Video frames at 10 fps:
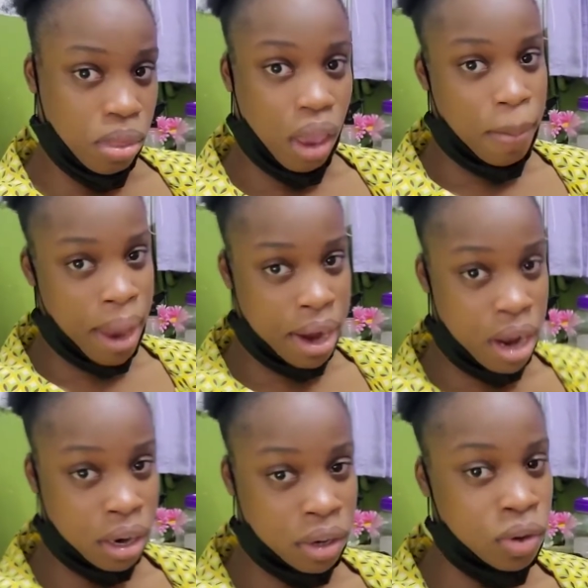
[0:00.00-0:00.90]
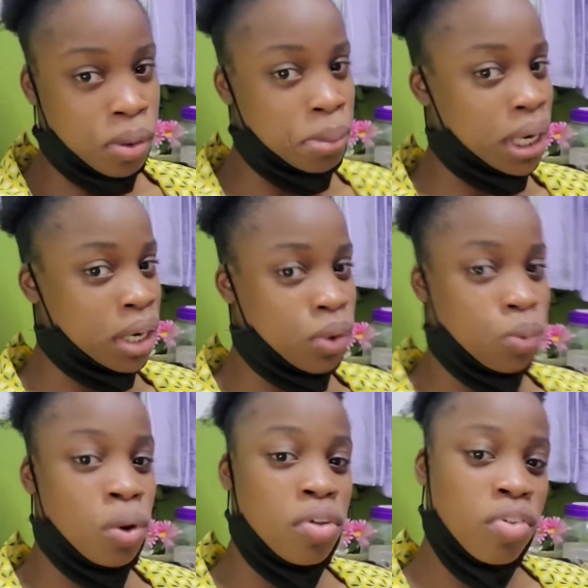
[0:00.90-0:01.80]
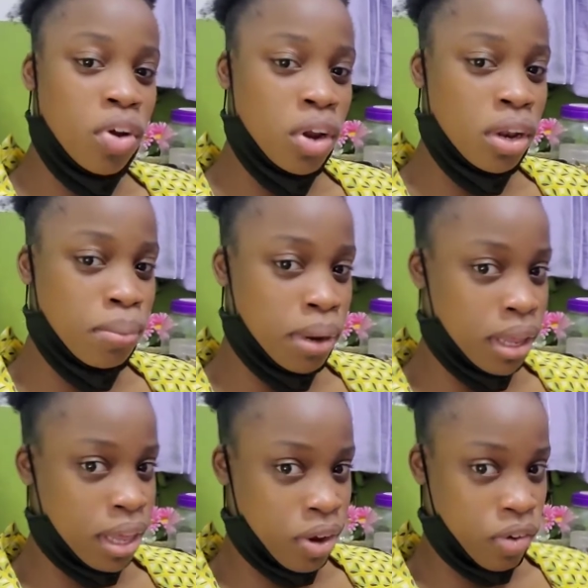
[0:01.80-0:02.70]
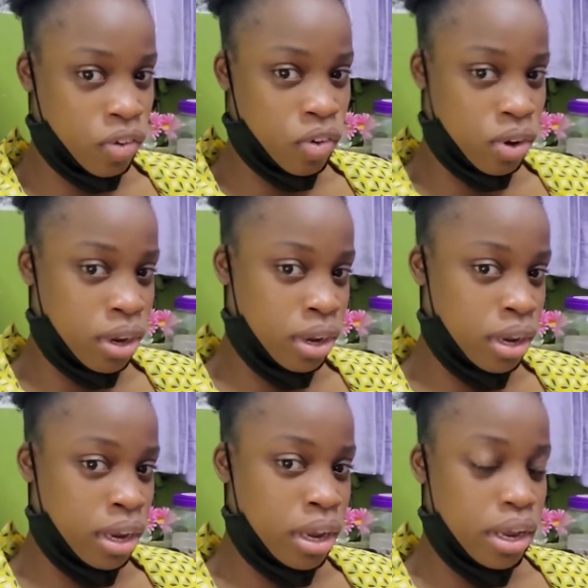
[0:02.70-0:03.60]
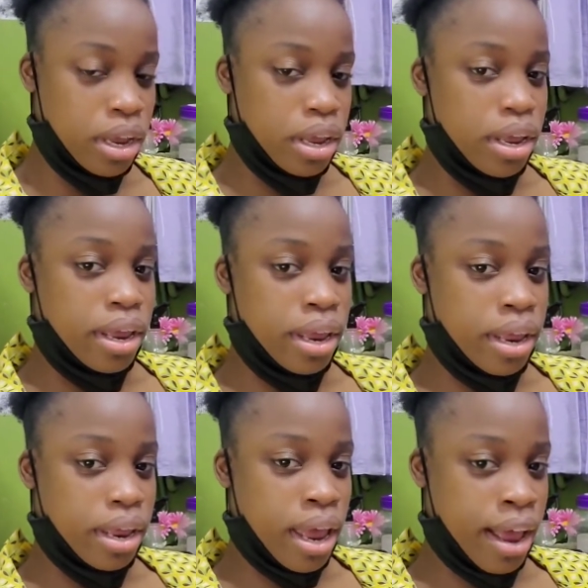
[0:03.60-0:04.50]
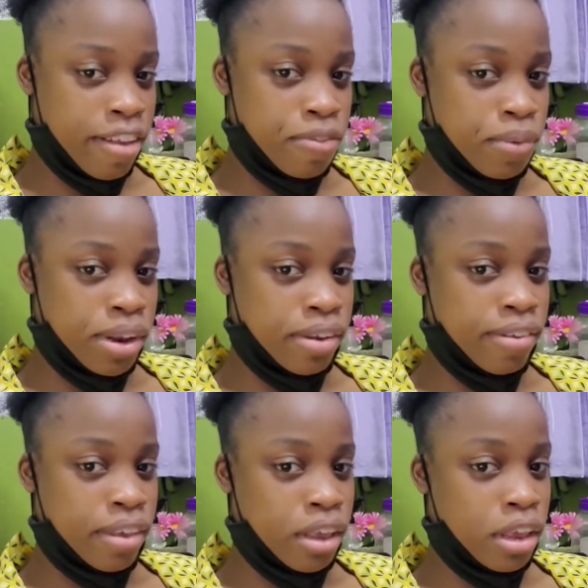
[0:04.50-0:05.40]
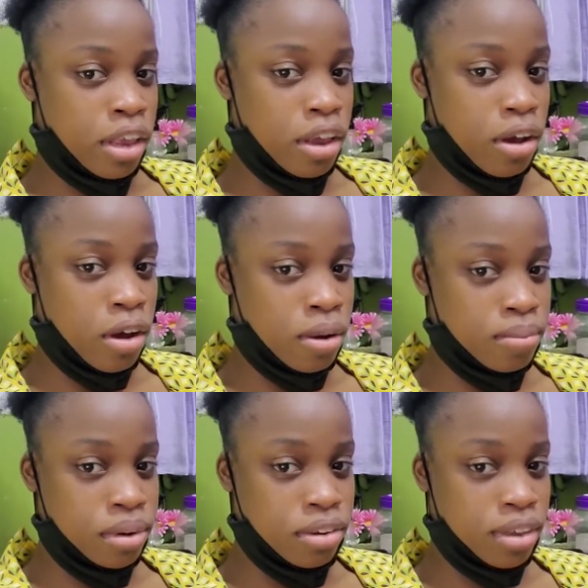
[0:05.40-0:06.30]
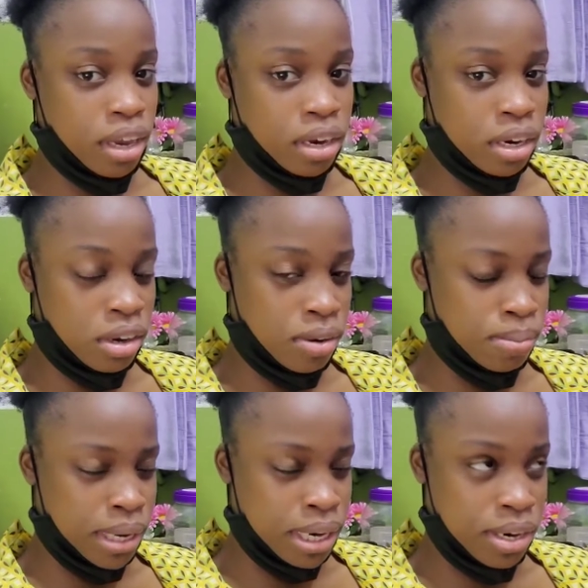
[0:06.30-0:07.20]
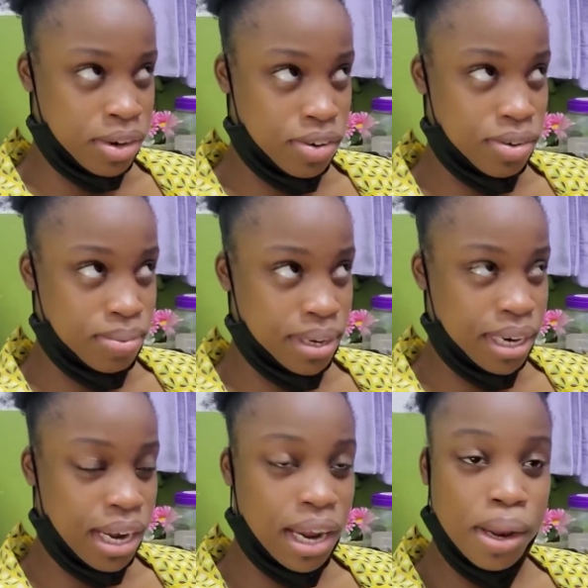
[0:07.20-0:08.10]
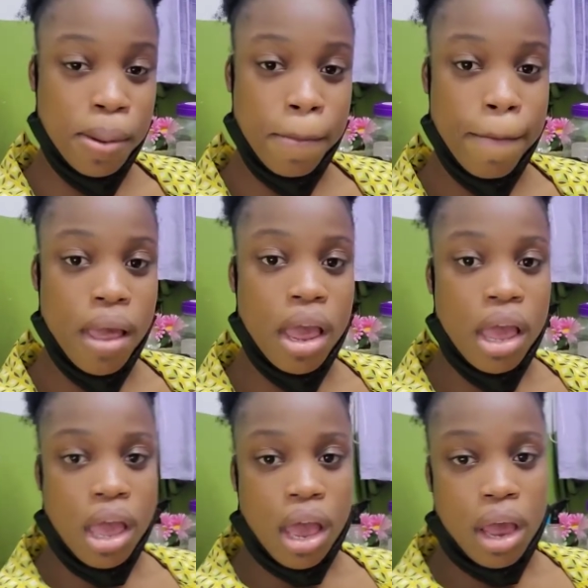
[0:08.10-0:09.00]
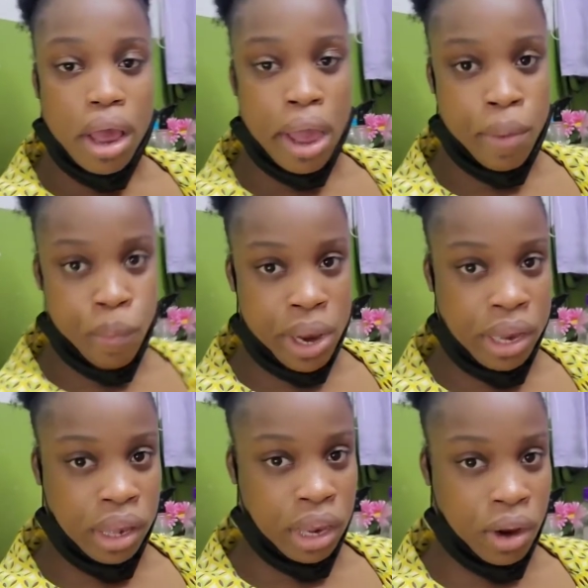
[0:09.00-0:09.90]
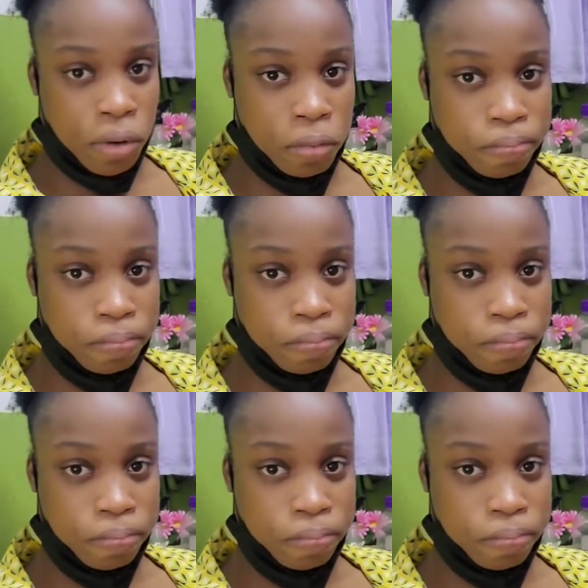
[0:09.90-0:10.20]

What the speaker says: My doctor told me that he wasn't going to be there, so he asked me to see the second in command or something like that. I went there